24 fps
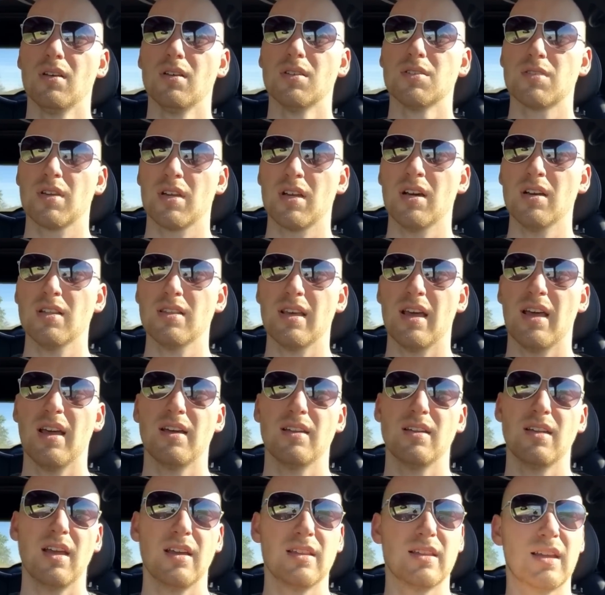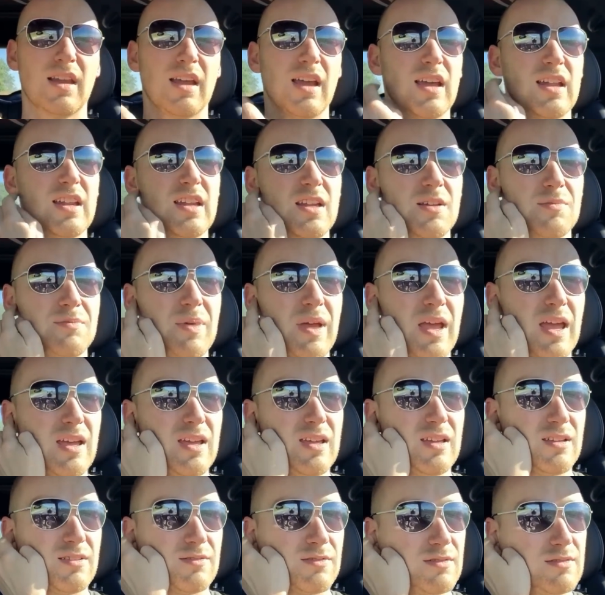So I got that, and then I ended up
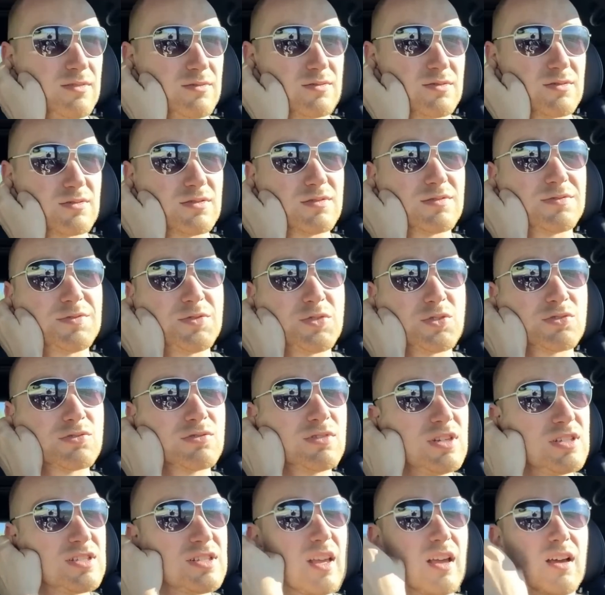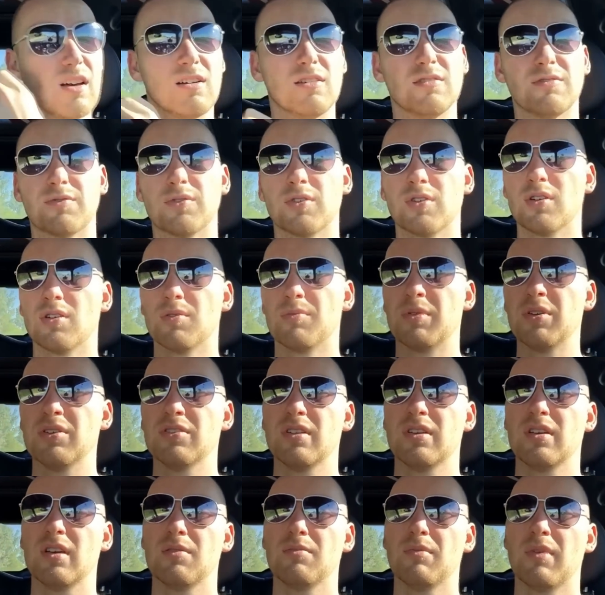paying full retail for
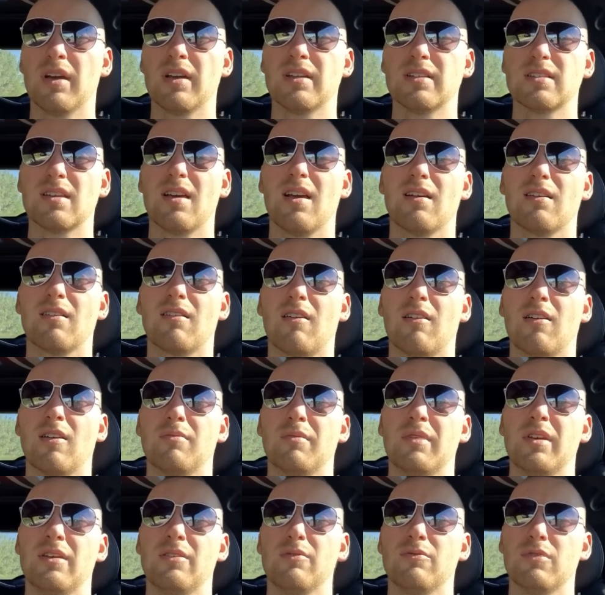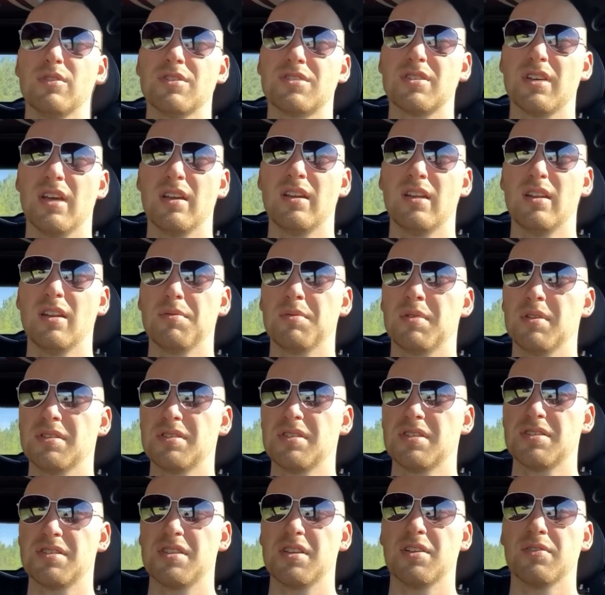building up my entire army, which ended up
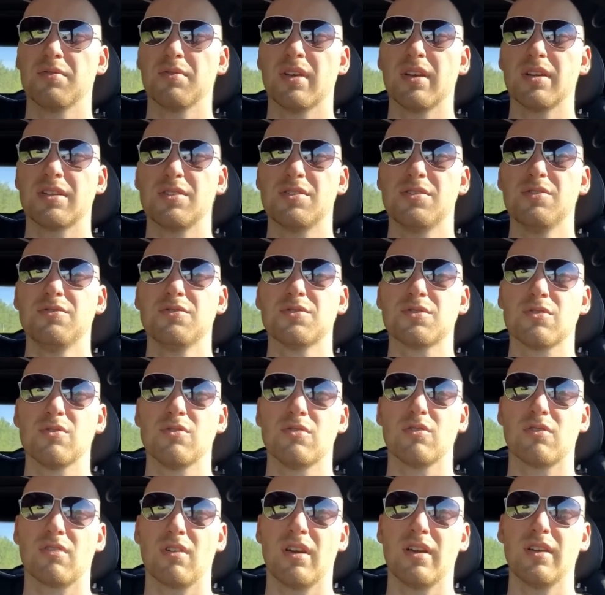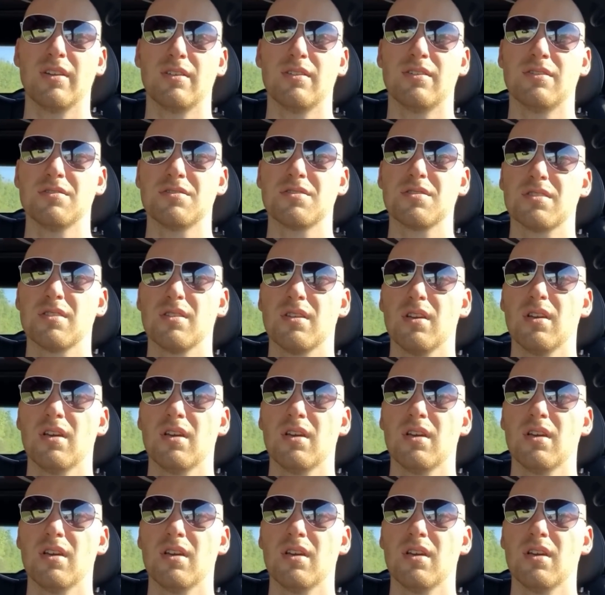consisting of like 2 Soul Grinders,